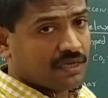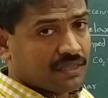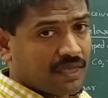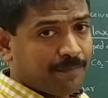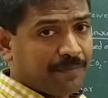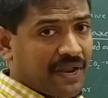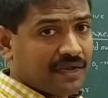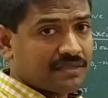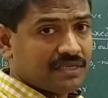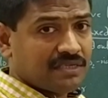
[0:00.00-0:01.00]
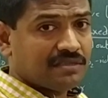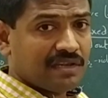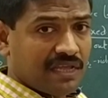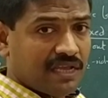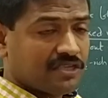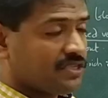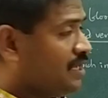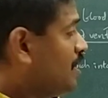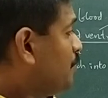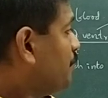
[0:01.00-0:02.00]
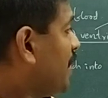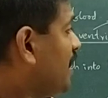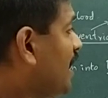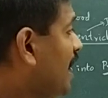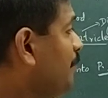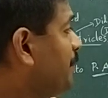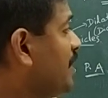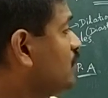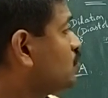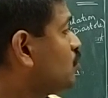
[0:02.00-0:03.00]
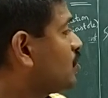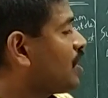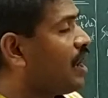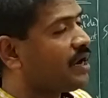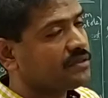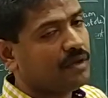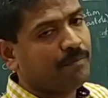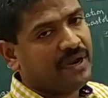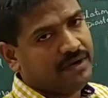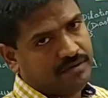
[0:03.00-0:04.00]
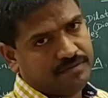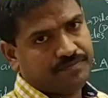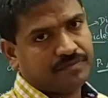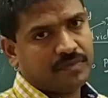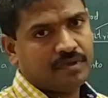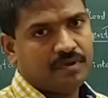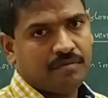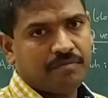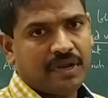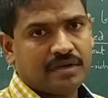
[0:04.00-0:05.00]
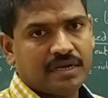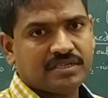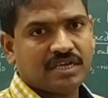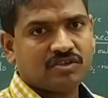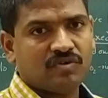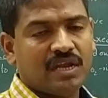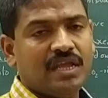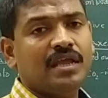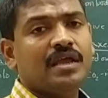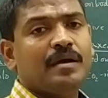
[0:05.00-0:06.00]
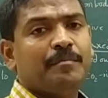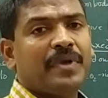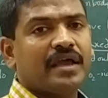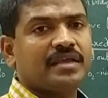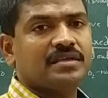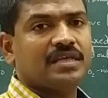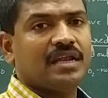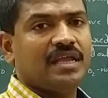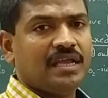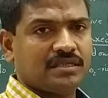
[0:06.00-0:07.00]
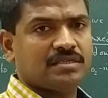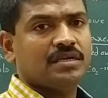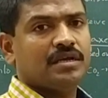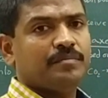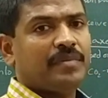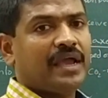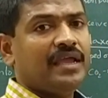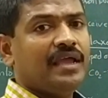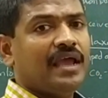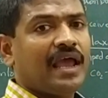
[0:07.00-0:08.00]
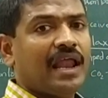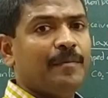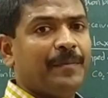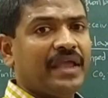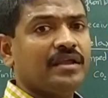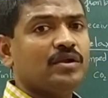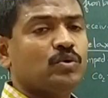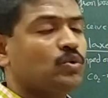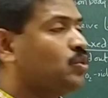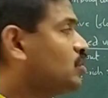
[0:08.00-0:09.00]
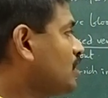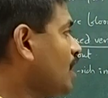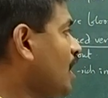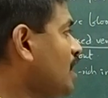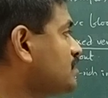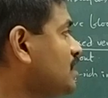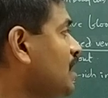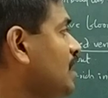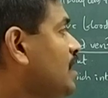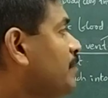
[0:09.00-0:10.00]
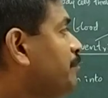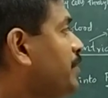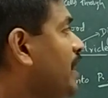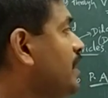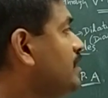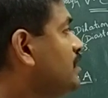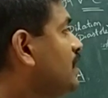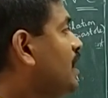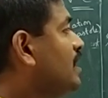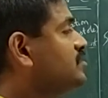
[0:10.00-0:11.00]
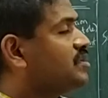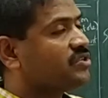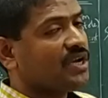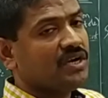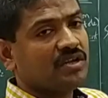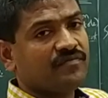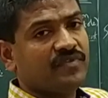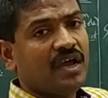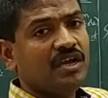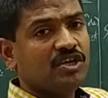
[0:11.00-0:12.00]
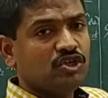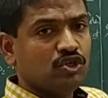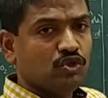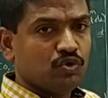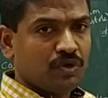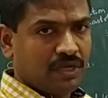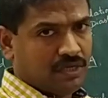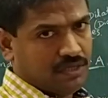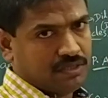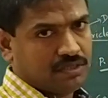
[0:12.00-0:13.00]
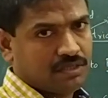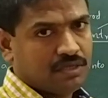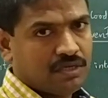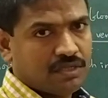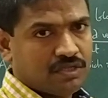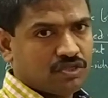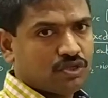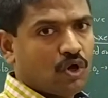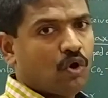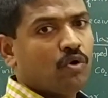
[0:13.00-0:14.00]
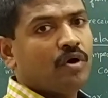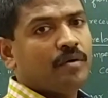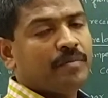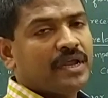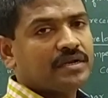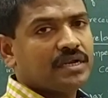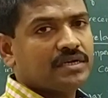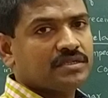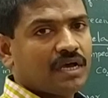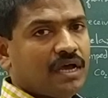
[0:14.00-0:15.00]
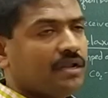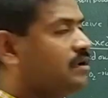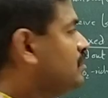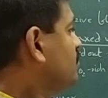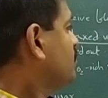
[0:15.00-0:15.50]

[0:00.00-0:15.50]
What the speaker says: they plug these leaks by helping to clot the blood. Platelets actually plugging the leaks by helping to clot the blood at the site of the injuries. This is how platelets are